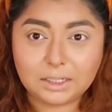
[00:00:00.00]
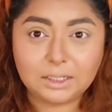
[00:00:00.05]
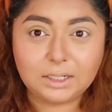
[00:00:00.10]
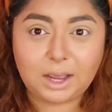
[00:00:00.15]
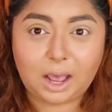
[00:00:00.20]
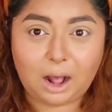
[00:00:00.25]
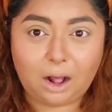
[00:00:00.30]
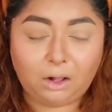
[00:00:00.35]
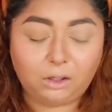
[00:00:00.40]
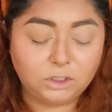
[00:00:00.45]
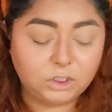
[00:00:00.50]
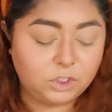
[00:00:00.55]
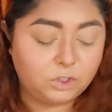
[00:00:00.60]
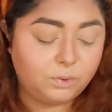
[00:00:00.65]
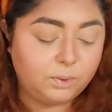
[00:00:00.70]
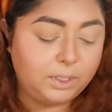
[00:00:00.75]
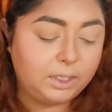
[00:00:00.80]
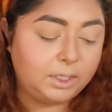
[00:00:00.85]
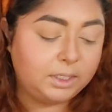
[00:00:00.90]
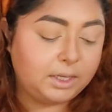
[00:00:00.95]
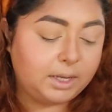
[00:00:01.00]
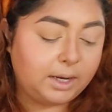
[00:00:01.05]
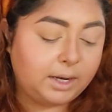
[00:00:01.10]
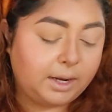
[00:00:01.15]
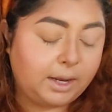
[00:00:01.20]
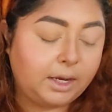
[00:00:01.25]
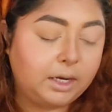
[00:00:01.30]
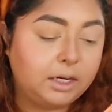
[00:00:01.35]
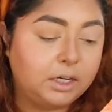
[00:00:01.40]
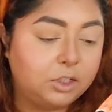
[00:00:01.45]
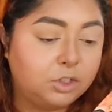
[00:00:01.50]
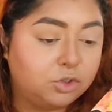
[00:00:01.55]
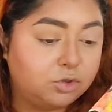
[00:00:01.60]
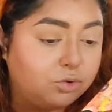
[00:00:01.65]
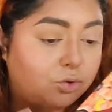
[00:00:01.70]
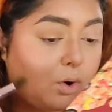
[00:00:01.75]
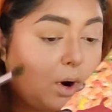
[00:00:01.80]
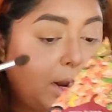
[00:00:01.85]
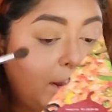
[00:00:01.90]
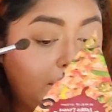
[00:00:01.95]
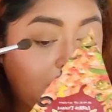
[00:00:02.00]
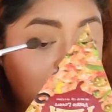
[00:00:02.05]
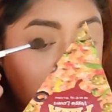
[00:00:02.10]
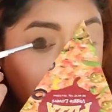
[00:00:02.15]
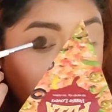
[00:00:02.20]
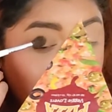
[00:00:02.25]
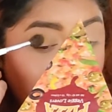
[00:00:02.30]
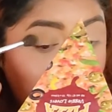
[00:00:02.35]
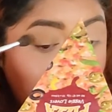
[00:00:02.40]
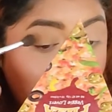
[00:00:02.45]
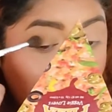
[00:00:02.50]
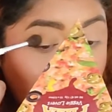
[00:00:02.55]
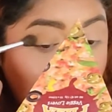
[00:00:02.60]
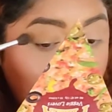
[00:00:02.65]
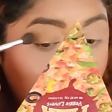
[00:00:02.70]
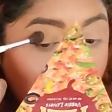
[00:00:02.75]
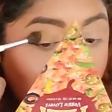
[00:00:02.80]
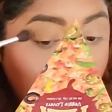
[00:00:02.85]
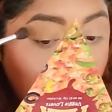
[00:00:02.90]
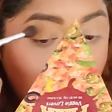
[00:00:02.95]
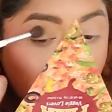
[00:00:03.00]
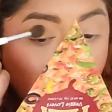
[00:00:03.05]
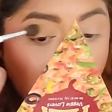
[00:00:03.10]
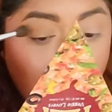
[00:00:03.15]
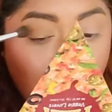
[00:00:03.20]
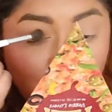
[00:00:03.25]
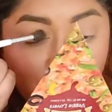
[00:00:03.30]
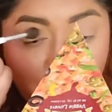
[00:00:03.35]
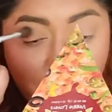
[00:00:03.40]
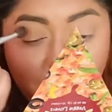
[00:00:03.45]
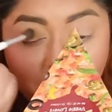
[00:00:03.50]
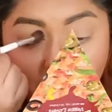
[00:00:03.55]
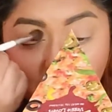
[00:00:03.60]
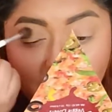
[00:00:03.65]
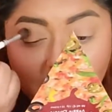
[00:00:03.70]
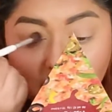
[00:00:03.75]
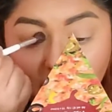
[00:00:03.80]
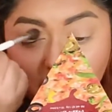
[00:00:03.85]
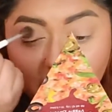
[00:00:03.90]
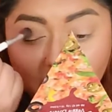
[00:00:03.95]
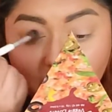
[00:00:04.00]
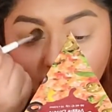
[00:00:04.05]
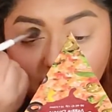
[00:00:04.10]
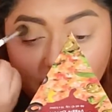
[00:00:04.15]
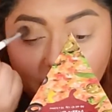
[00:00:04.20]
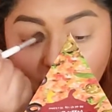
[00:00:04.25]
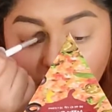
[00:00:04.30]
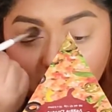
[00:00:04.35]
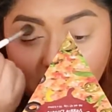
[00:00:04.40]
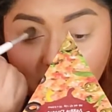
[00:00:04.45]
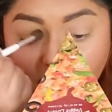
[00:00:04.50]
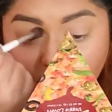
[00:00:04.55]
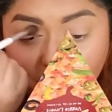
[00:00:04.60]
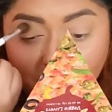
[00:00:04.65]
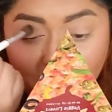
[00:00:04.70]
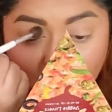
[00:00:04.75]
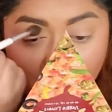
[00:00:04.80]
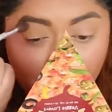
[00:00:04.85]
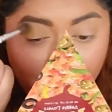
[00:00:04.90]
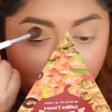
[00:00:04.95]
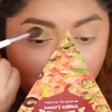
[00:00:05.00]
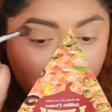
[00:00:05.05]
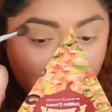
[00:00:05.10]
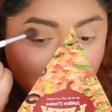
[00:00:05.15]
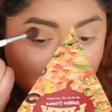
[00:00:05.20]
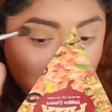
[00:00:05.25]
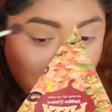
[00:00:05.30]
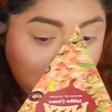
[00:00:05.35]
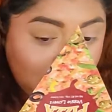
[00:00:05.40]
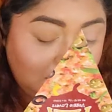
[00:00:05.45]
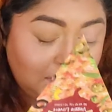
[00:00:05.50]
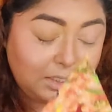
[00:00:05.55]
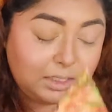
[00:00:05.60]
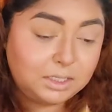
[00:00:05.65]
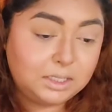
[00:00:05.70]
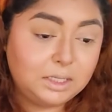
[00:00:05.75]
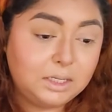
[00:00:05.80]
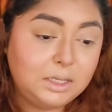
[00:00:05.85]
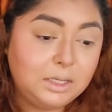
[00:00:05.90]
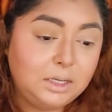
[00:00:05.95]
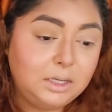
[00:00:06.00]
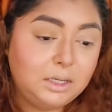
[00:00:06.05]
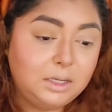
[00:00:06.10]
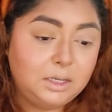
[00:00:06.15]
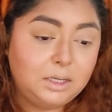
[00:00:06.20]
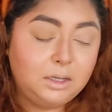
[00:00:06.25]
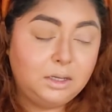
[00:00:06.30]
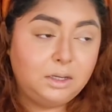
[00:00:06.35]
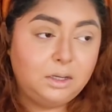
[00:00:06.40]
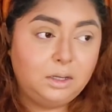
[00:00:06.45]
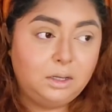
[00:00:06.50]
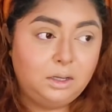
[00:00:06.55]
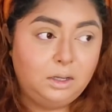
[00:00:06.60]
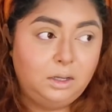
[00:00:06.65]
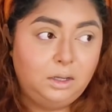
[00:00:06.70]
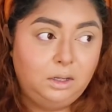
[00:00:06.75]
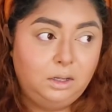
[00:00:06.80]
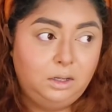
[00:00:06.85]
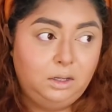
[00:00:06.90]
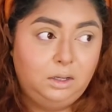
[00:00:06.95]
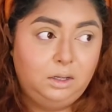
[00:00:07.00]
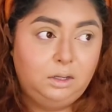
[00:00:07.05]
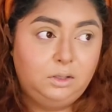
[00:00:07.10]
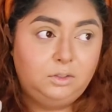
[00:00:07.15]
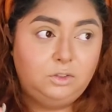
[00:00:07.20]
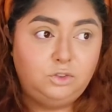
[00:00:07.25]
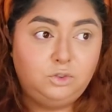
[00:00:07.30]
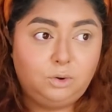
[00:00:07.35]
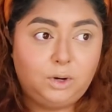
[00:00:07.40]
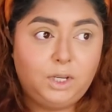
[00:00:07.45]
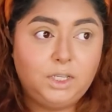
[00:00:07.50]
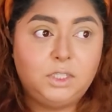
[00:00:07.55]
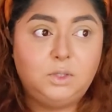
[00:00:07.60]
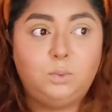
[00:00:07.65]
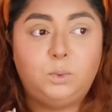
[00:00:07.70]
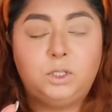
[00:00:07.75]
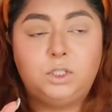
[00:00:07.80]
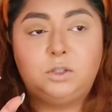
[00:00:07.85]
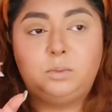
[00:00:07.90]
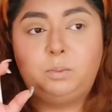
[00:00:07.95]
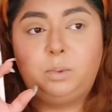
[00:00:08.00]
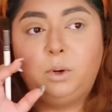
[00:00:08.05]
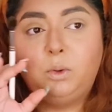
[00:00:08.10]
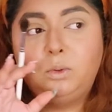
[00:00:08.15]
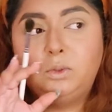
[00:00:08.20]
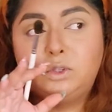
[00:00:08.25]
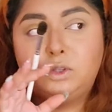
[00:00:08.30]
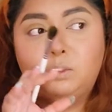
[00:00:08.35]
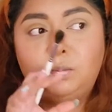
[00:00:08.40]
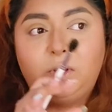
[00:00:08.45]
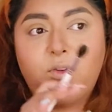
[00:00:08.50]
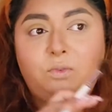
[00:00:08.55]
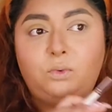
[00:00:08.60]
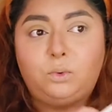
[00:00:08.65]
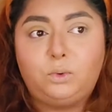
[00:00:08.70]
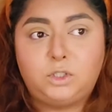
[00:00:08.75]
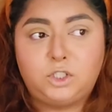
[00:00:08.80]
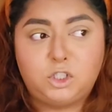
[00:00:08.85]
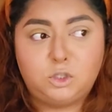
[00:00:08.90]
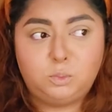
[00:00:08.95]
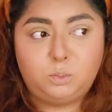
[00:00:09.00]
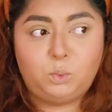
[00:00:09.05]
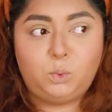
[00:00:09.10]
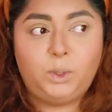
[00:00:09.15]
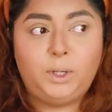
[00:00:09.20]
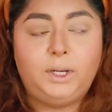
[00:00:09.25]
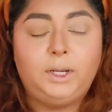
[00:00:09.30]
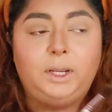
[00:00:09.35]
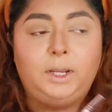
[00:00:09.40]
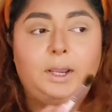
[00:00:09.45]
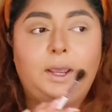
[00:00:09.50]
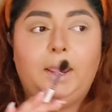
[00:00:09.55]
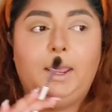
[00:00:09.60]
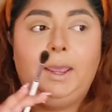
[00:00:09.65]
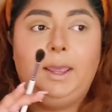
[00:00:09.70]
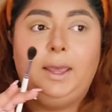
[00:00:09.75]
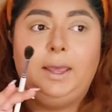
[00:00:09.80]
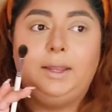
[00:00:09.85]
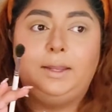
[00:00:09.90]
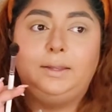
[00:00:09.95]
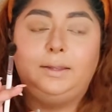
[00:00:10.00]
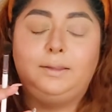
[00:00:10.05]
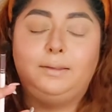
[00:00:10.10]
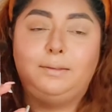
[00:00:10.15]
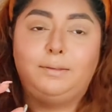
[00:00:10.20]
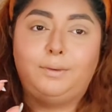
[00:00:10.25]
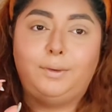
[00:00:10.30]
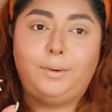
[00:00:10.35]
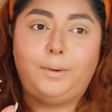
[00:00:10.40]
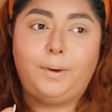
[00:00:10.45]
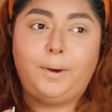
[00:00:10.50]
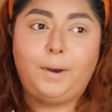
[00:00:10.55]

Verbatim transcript: could alter it and I could try to make make it fit me, but this dress was supposed to be for spring, and